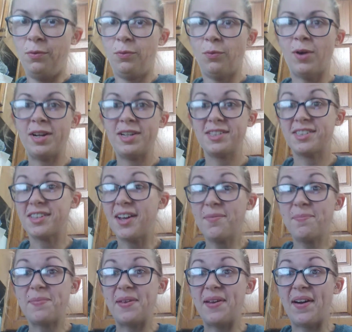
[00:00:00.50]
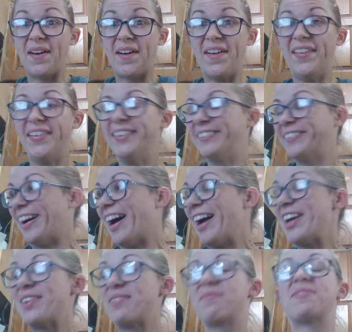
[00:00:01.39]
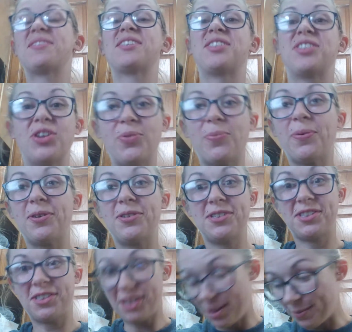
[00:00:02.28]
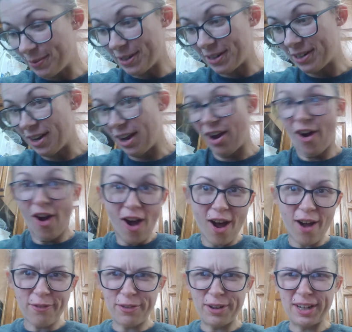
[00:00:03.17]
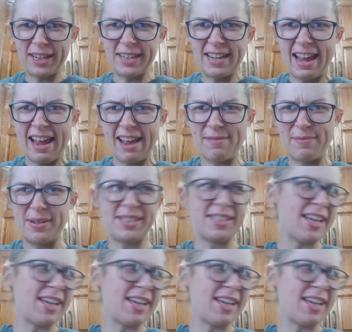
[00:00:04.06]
What is up, y'all? I am super sleepy today. All freaking day I've been